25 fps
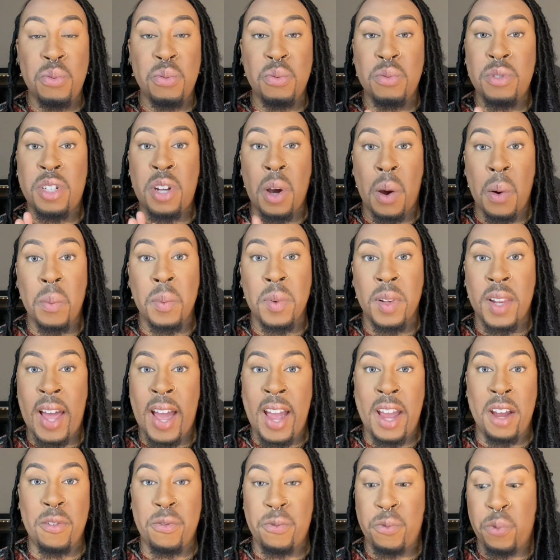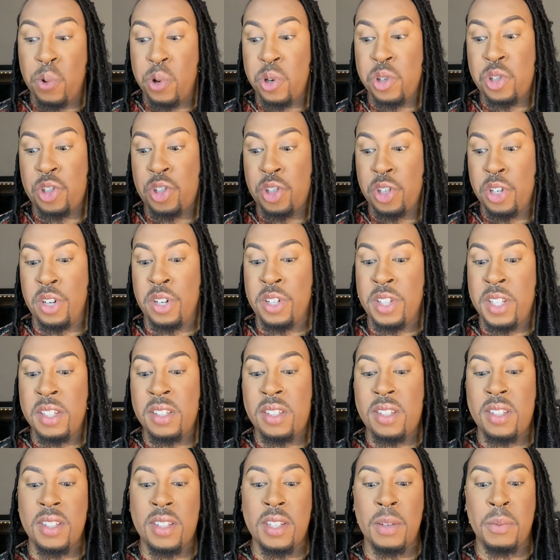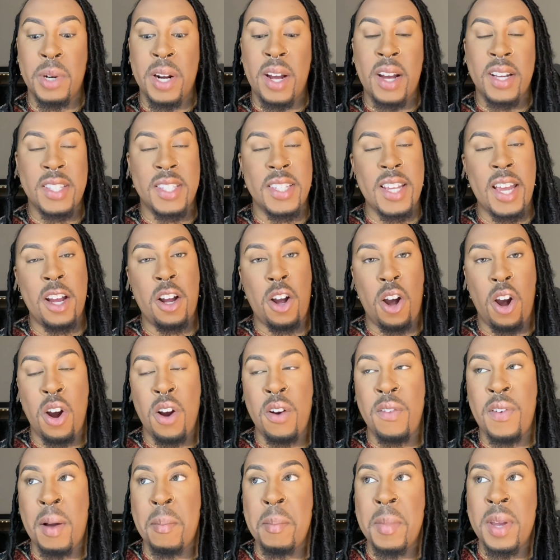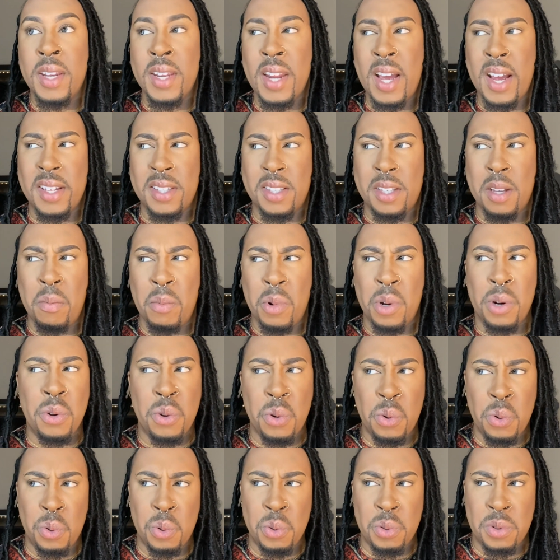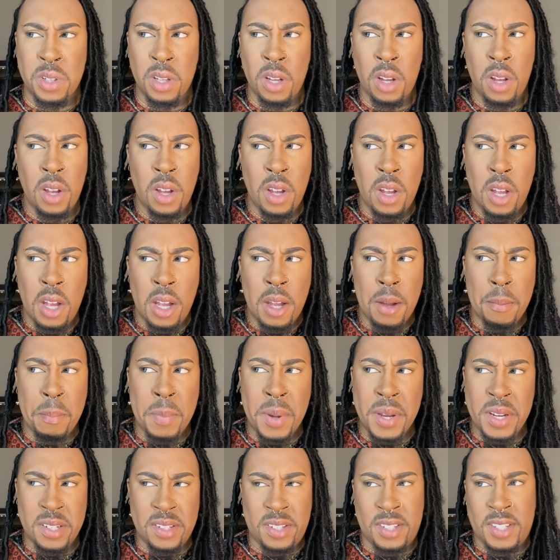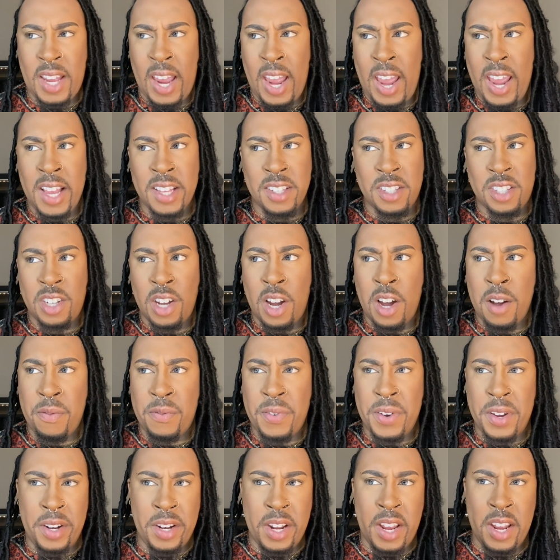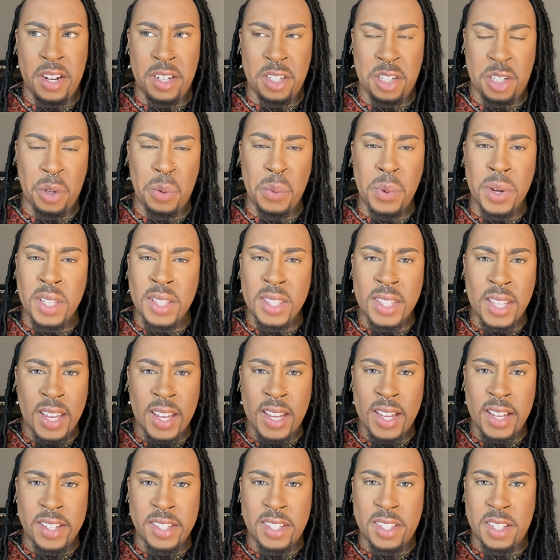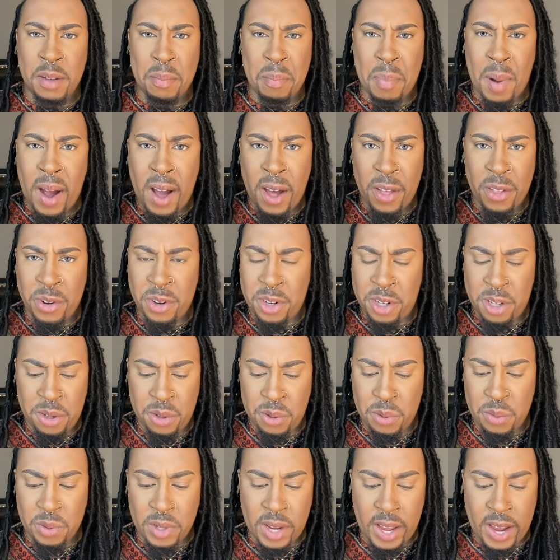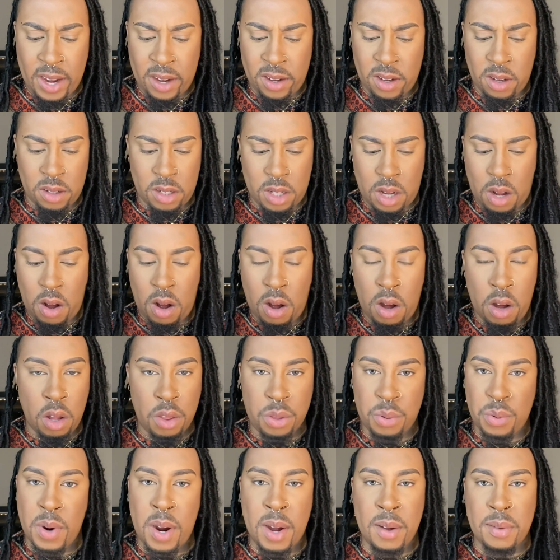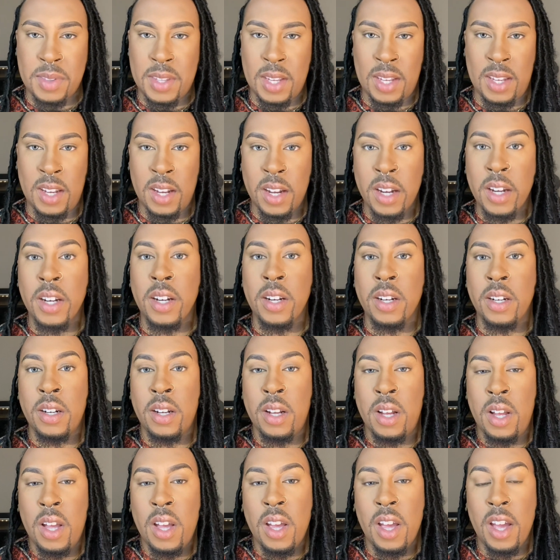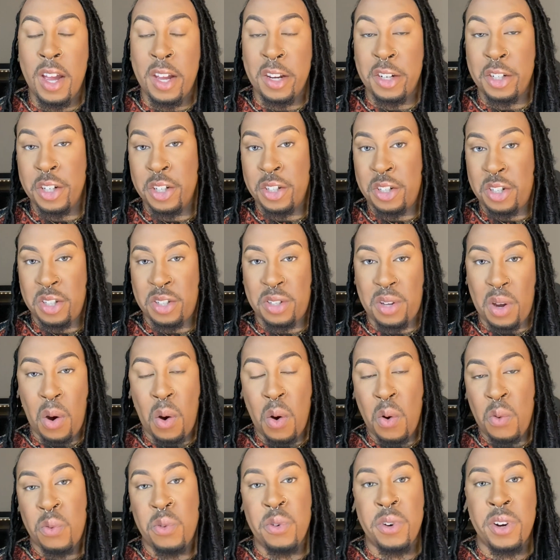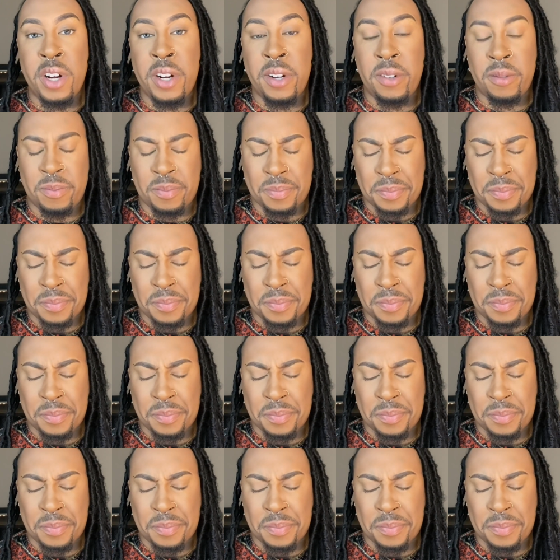don't like for sure. This is, when I say curve, I mean like someone who's been saying stuff and doing things to bother you like all throughout the year and you're just over it.